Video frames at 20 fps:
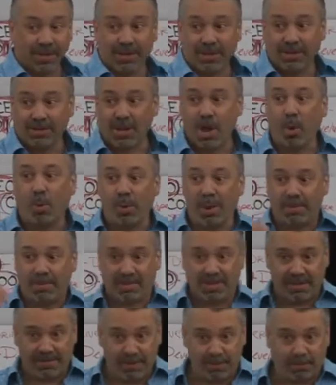No, we
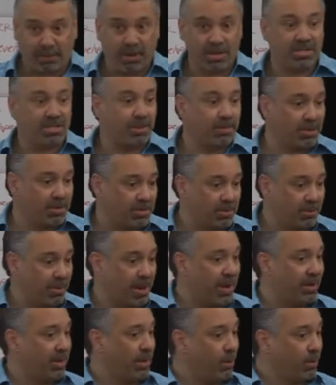believe in principles
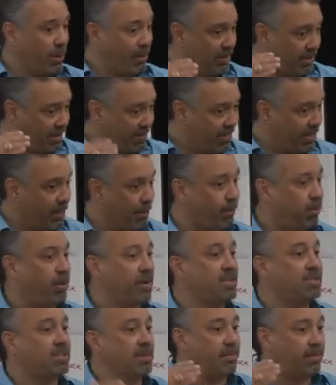around here. We believe in the
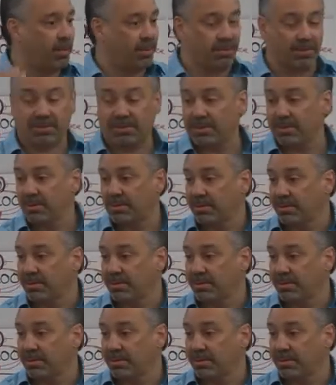principles